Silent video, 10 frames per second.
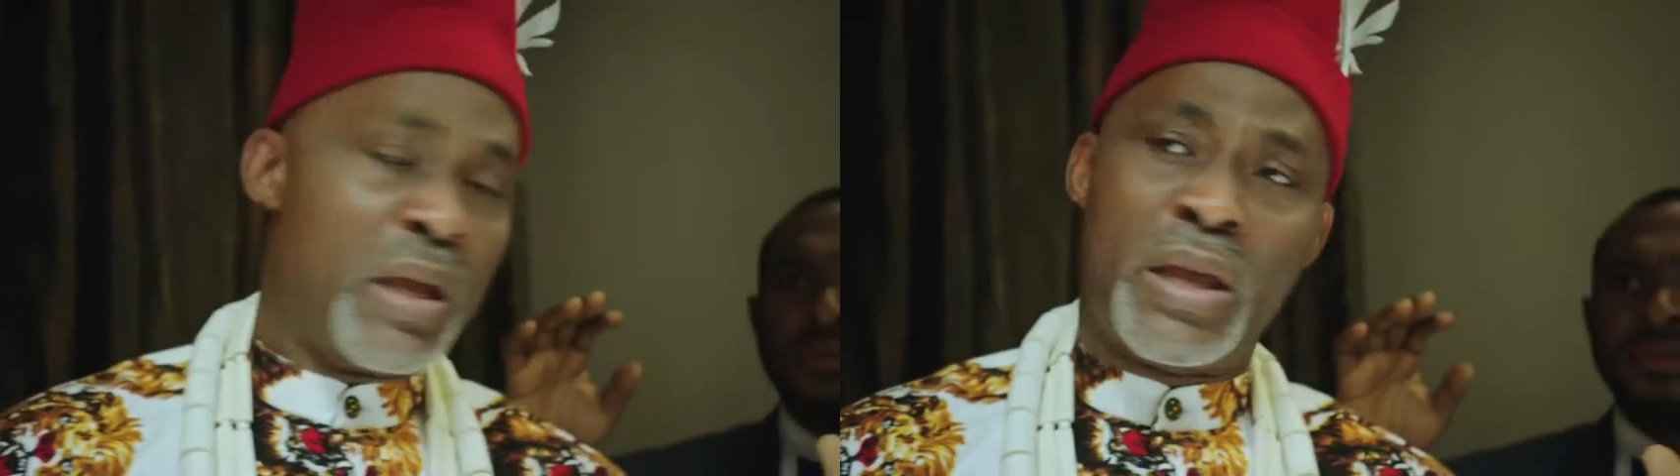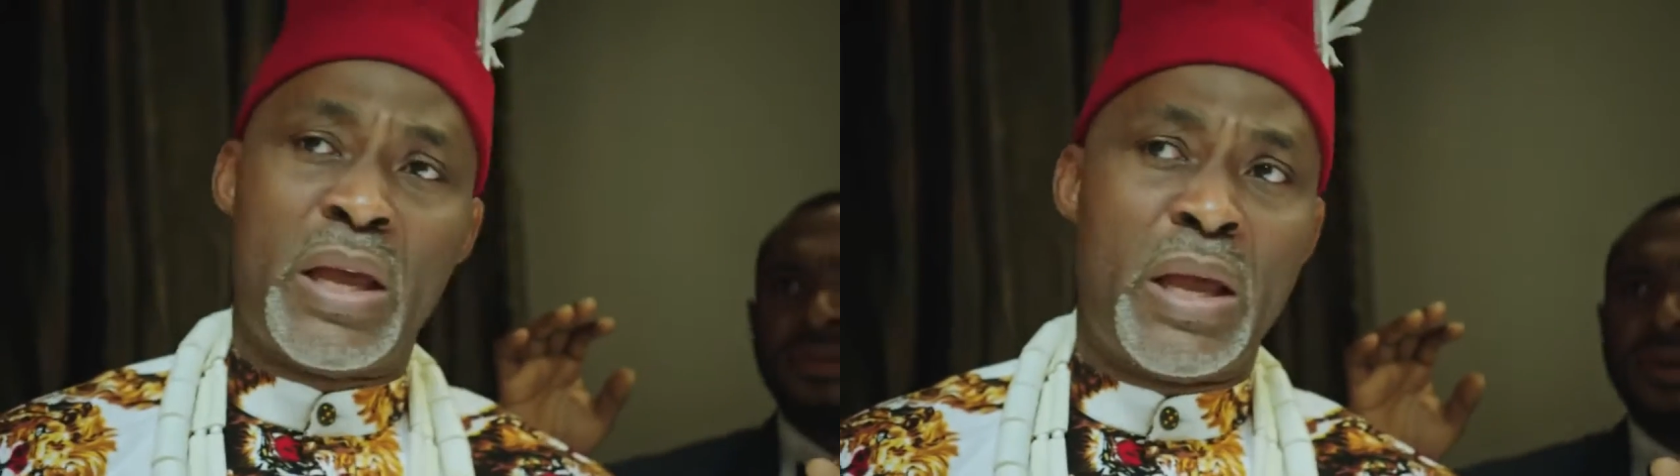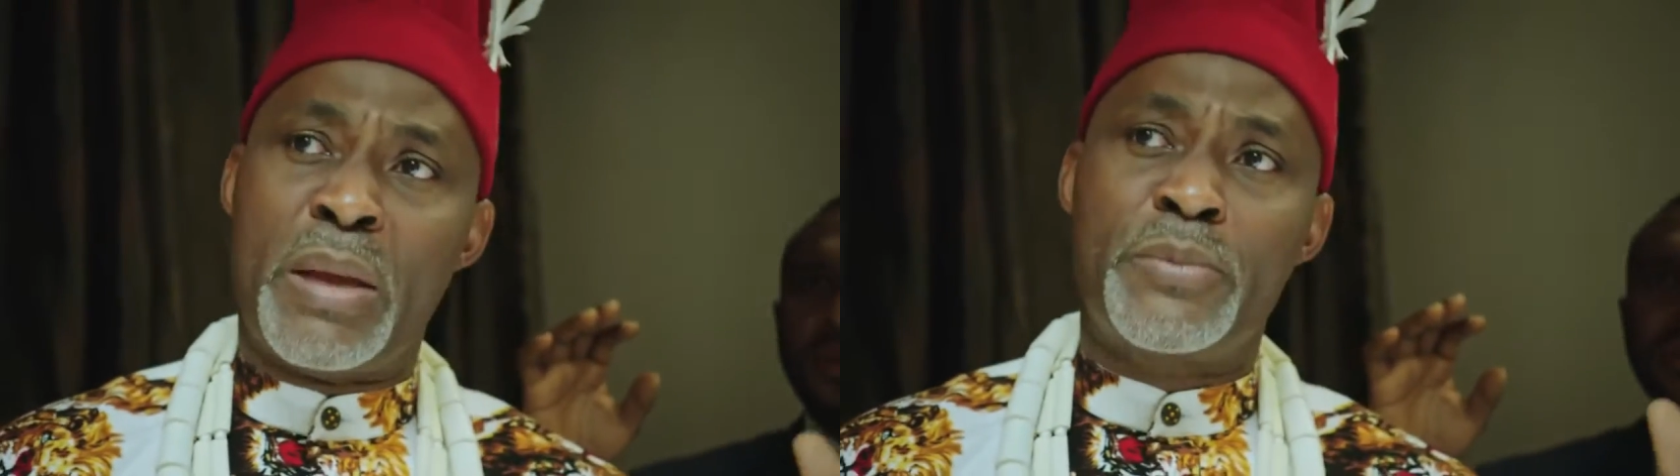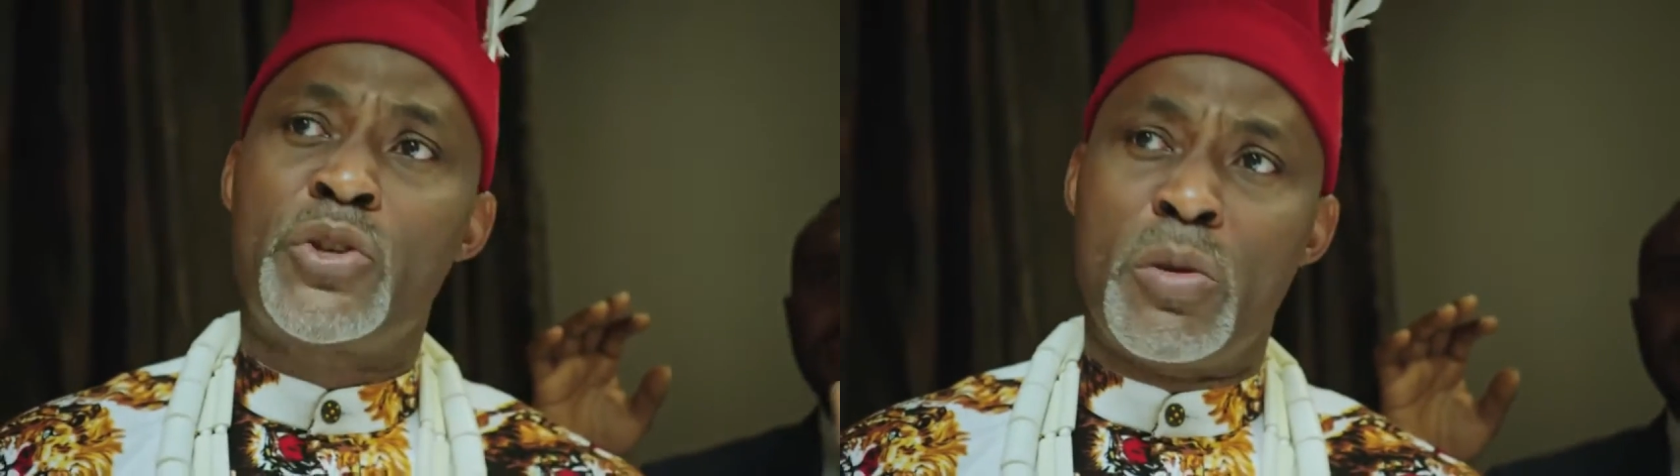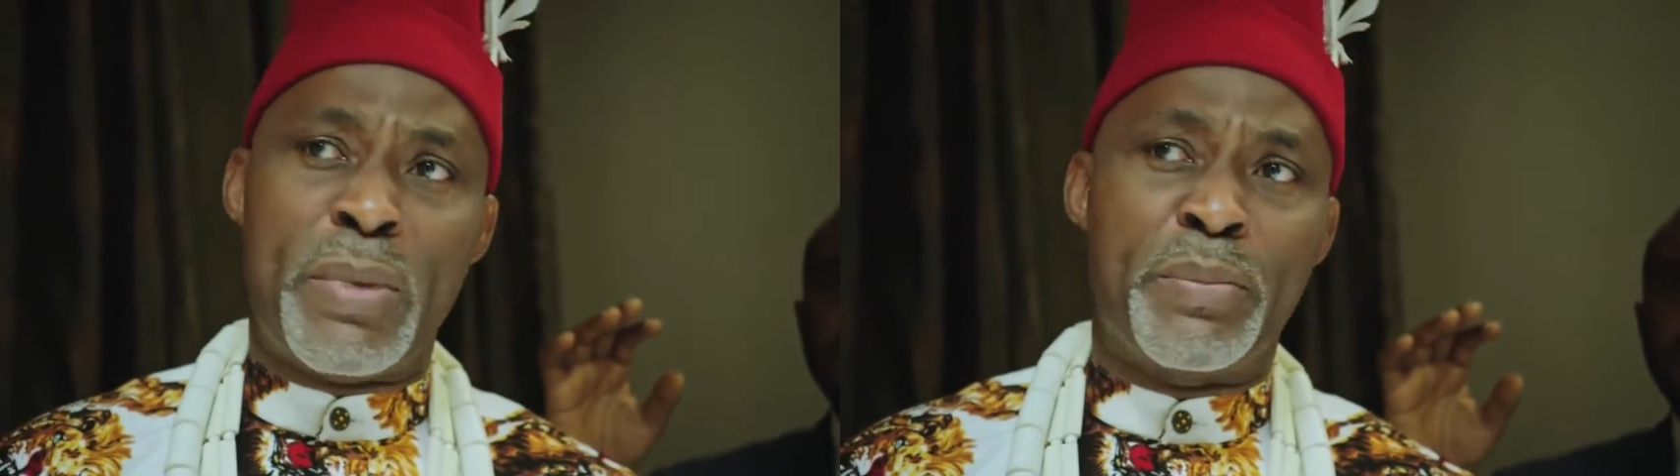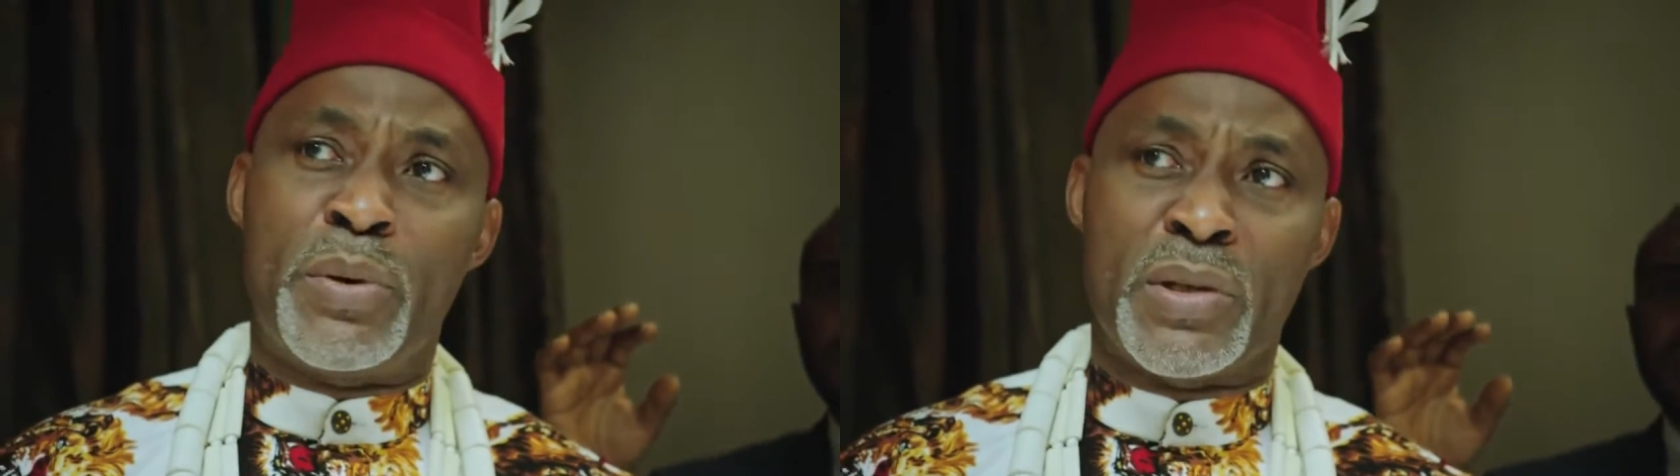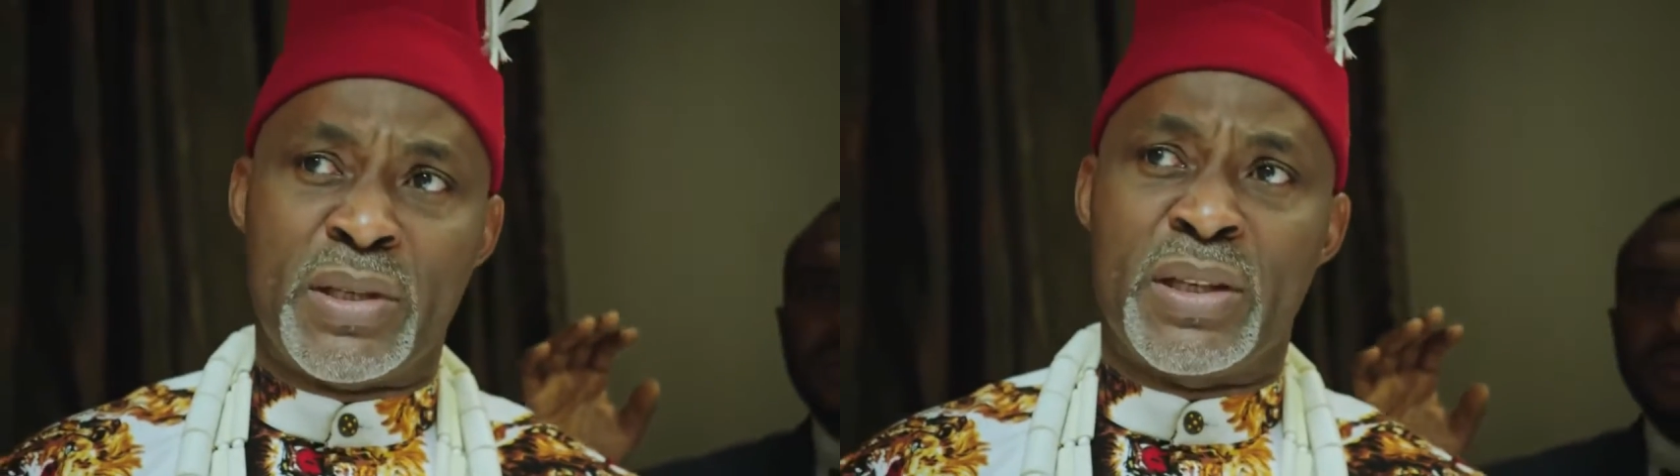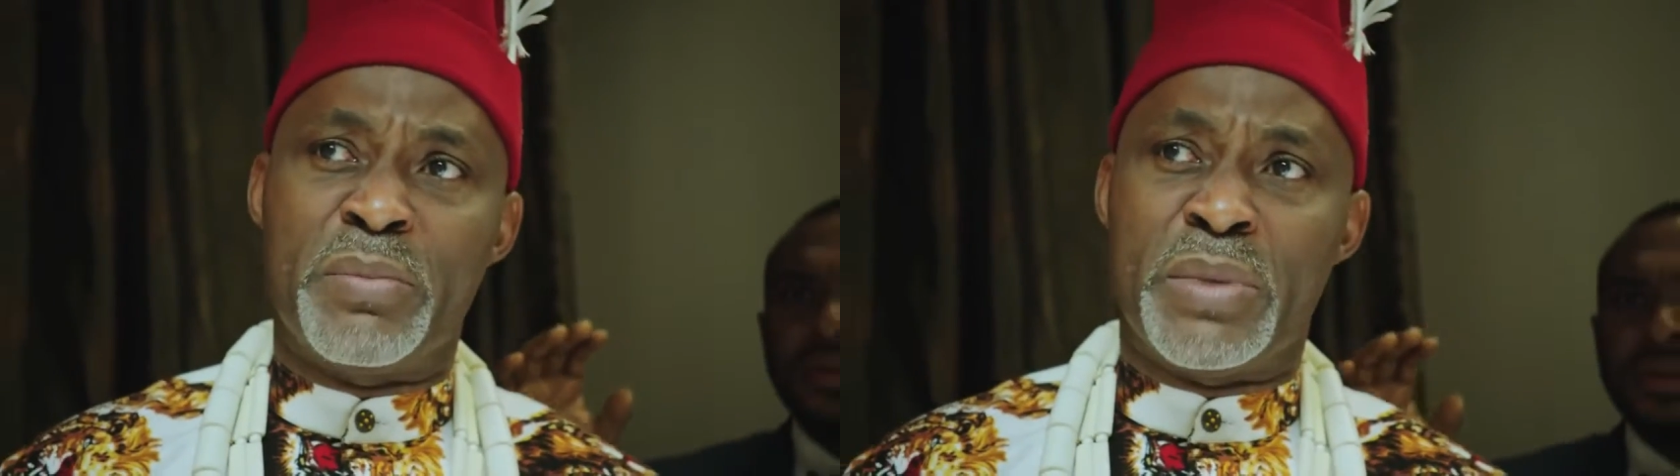I'm sure my boss
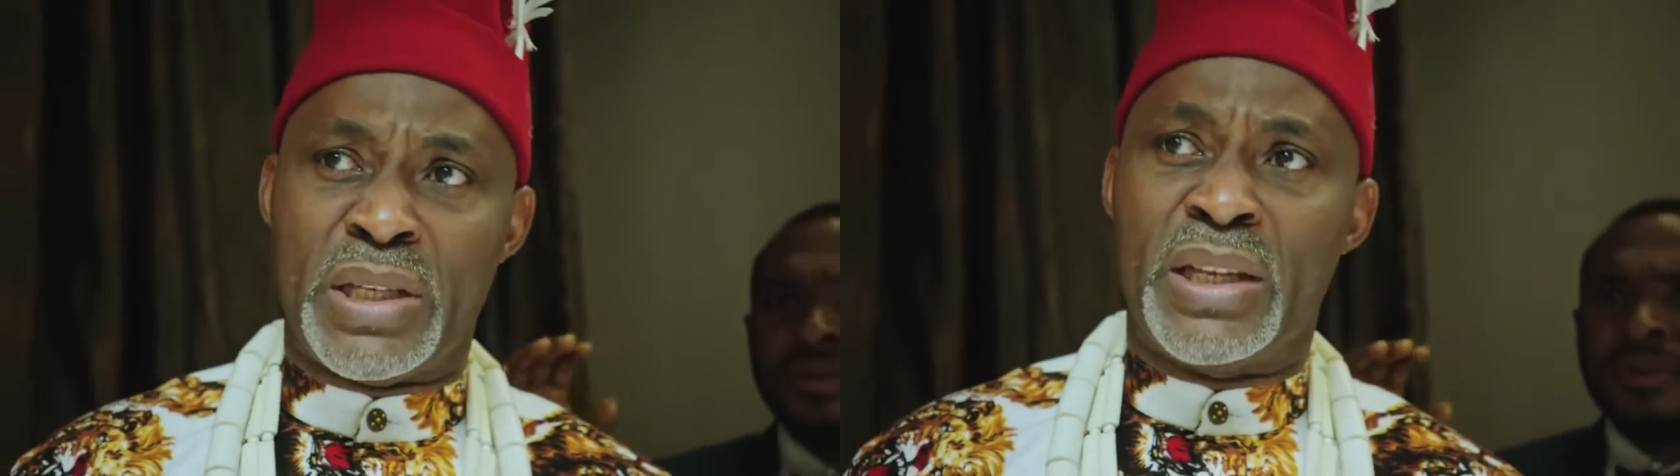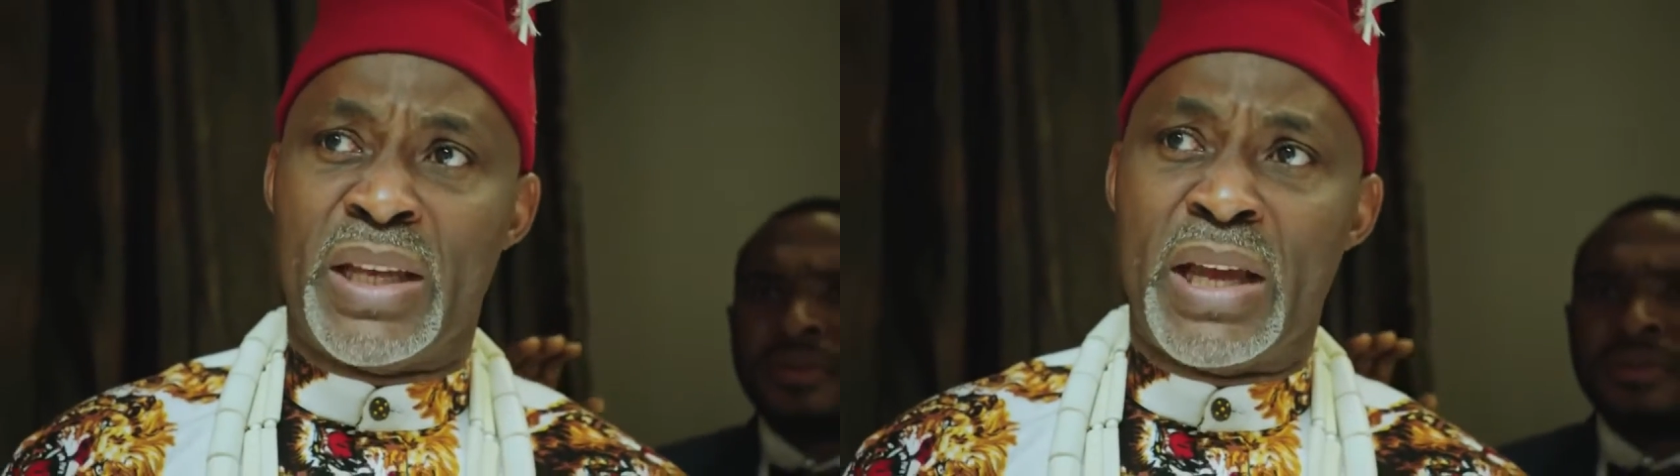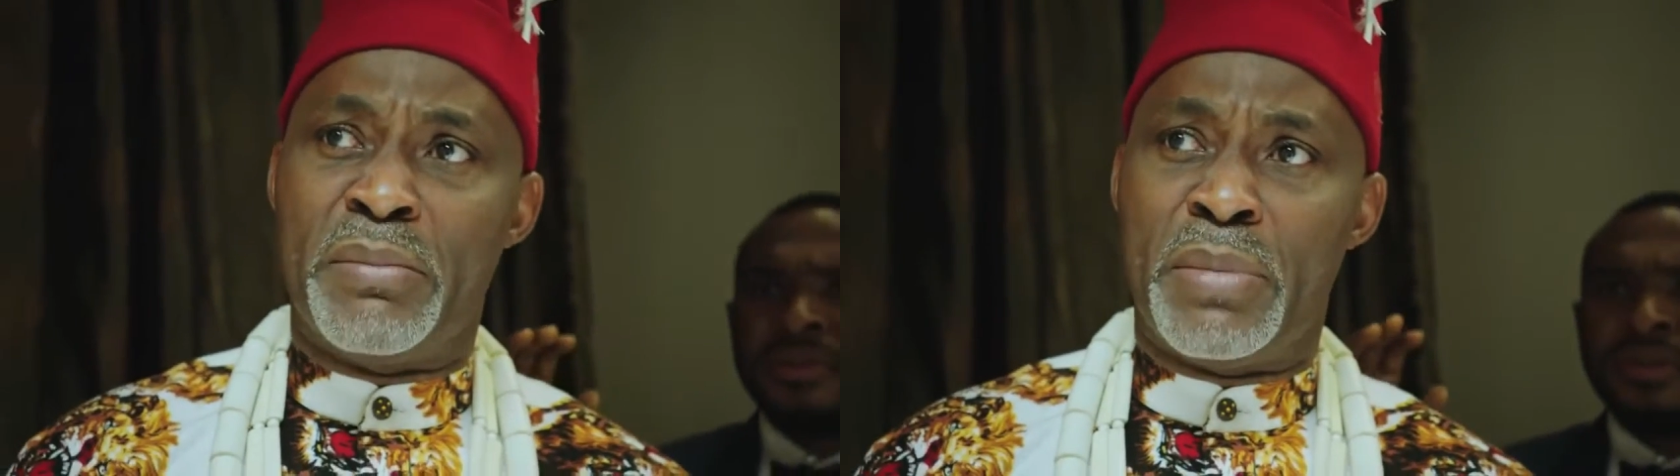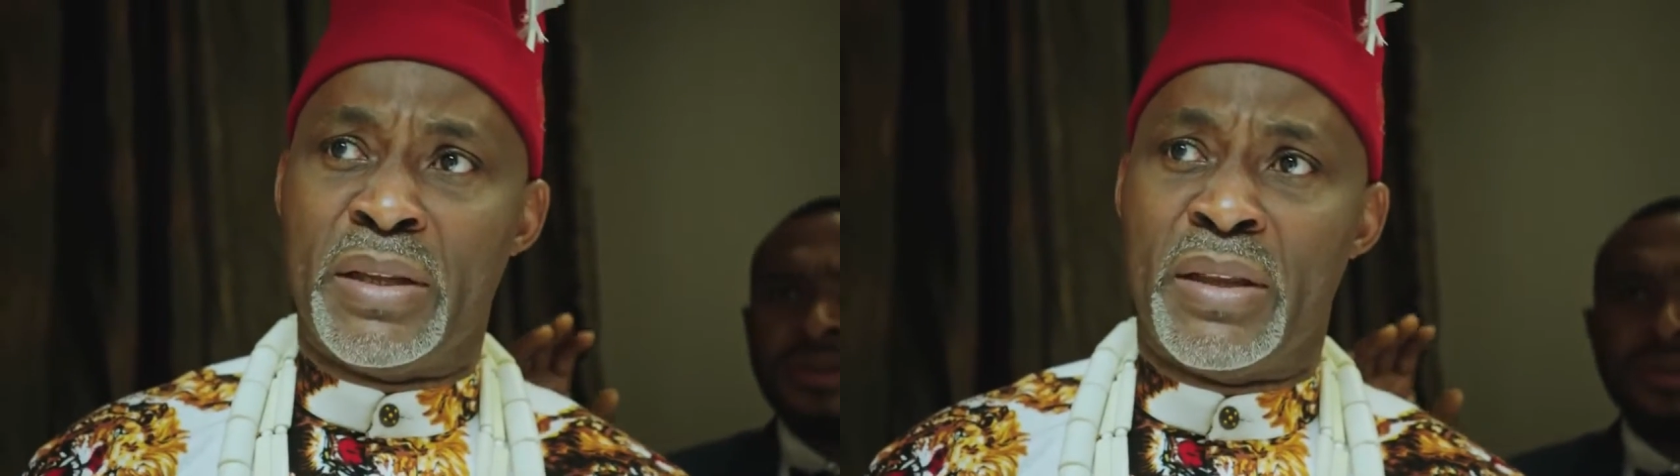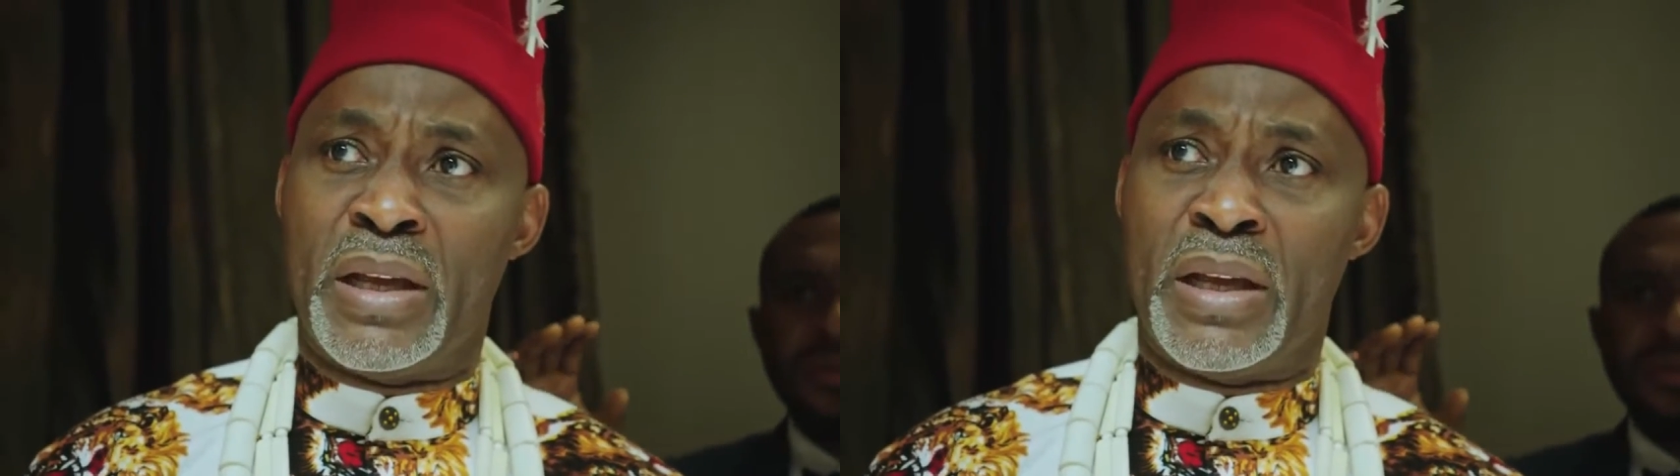didn't mean any harm.